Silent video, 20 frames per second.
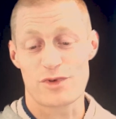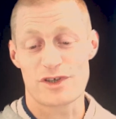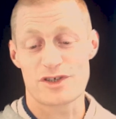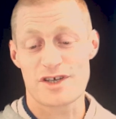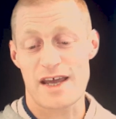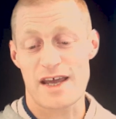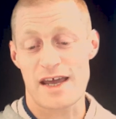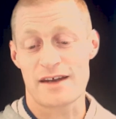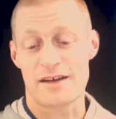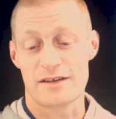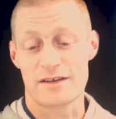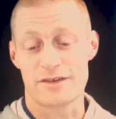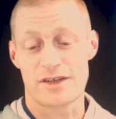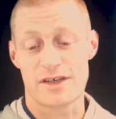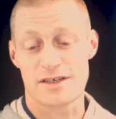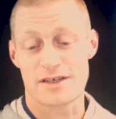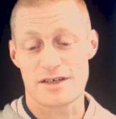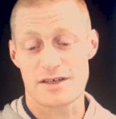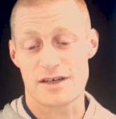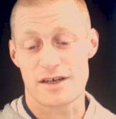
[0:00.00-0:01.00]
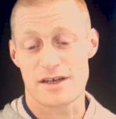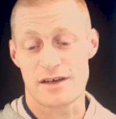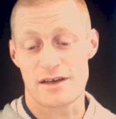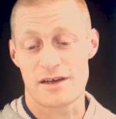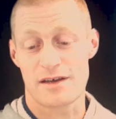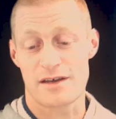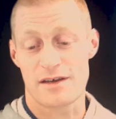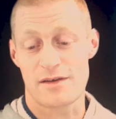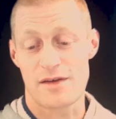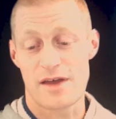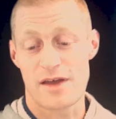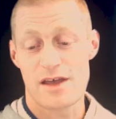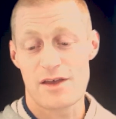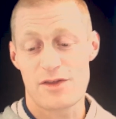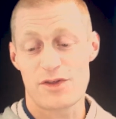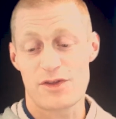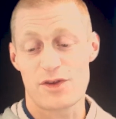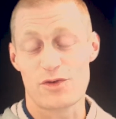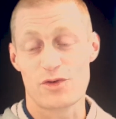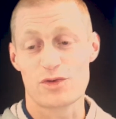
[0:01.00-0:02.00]
we channeled this
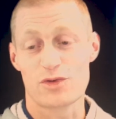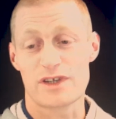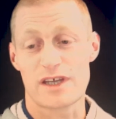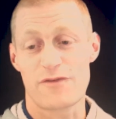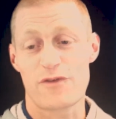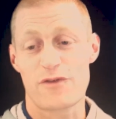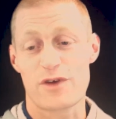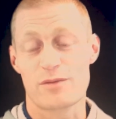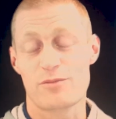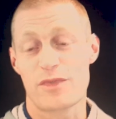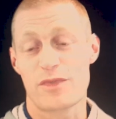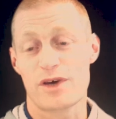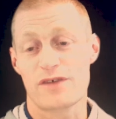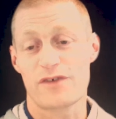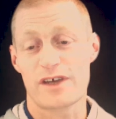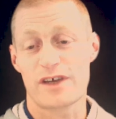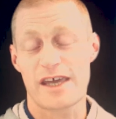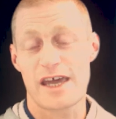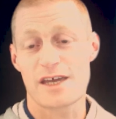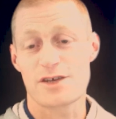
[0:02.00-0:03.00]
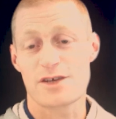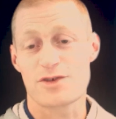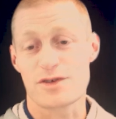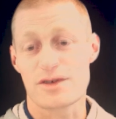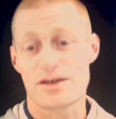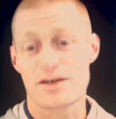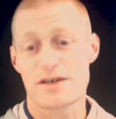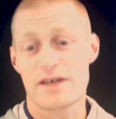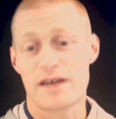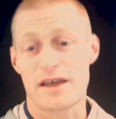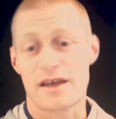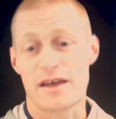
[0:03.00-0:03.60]
through different modifications.